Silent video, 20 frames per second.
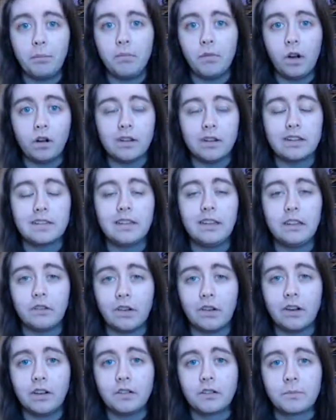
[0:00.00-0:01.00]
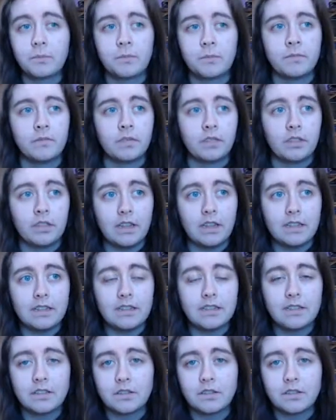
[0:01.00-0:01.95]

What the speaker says: I'm honestly thrilled. This